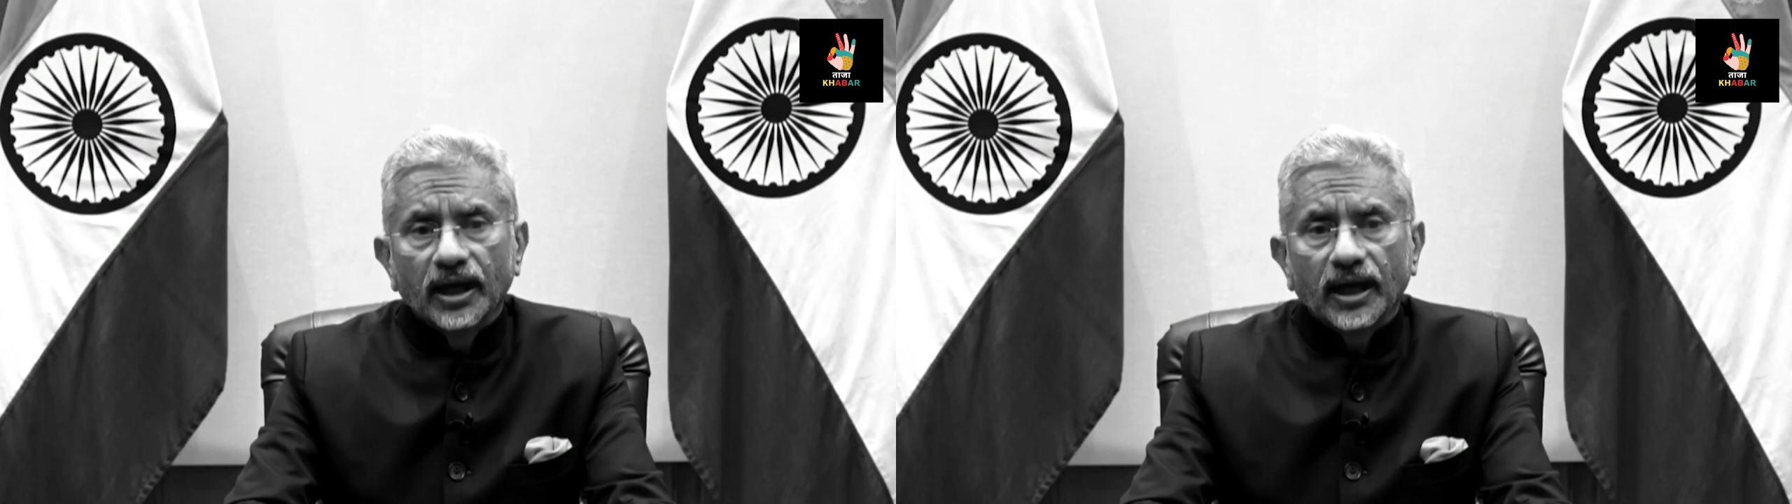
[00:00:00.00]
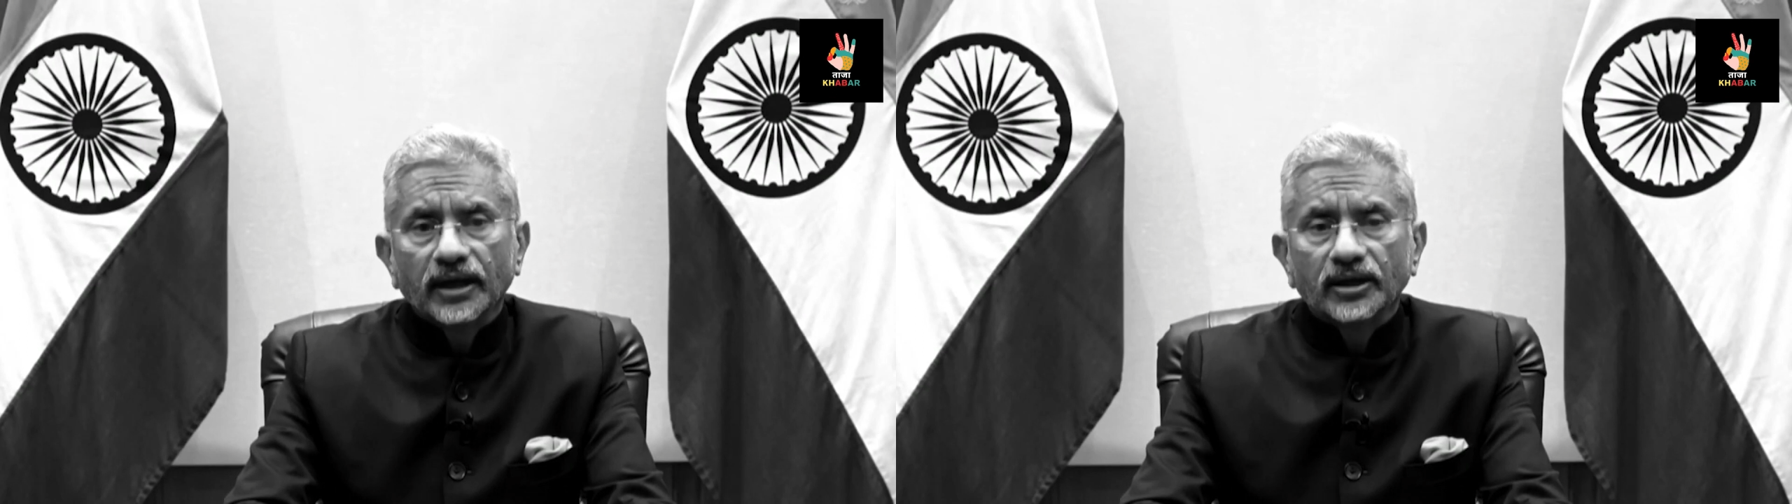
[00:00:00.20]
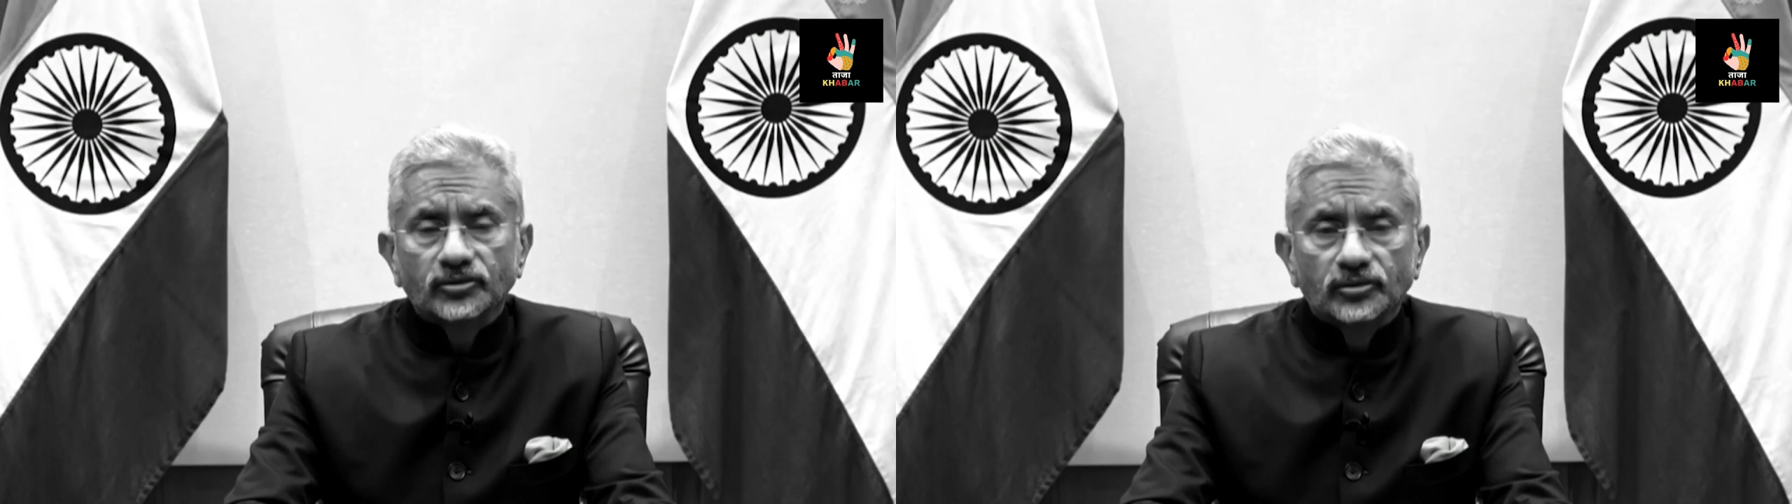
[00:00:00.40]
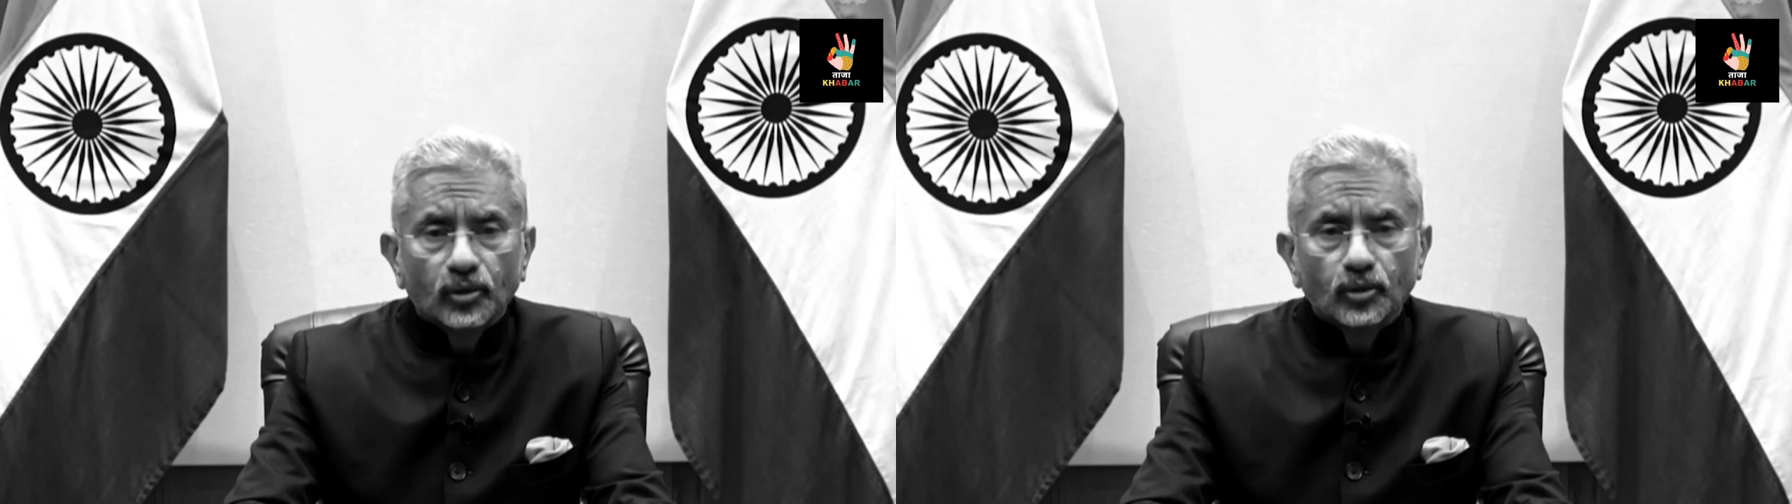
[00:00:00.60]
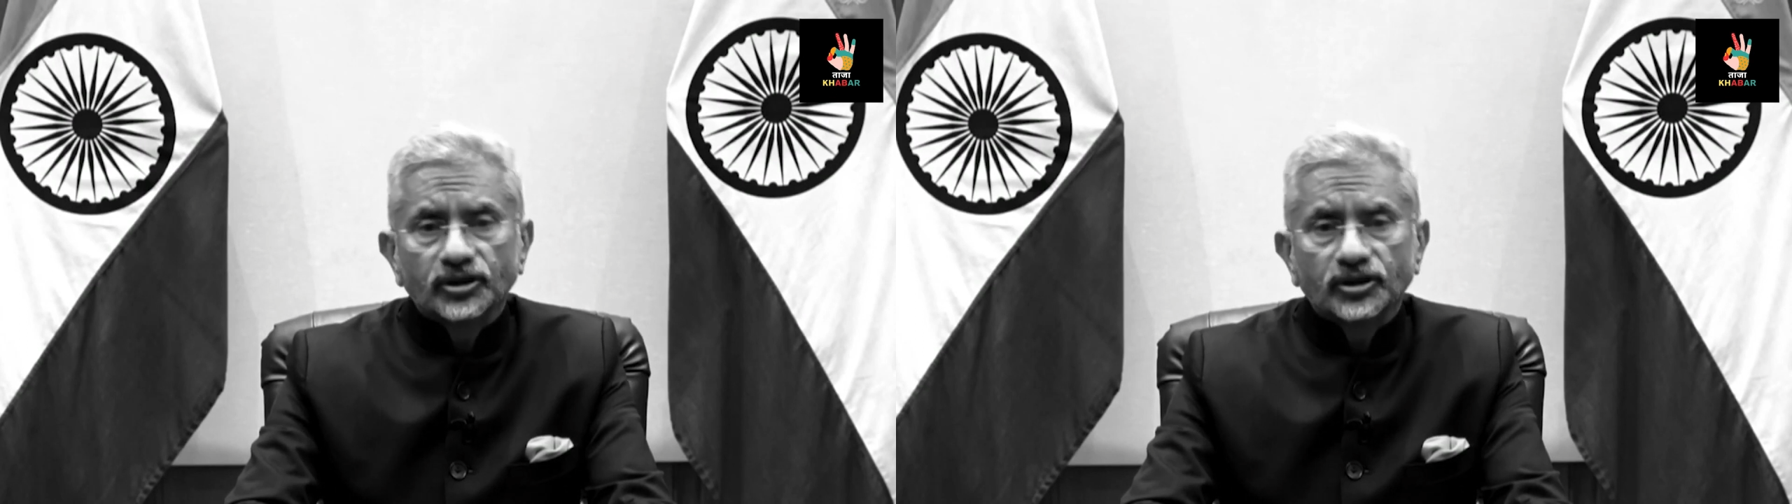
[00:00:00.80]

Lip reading: and has no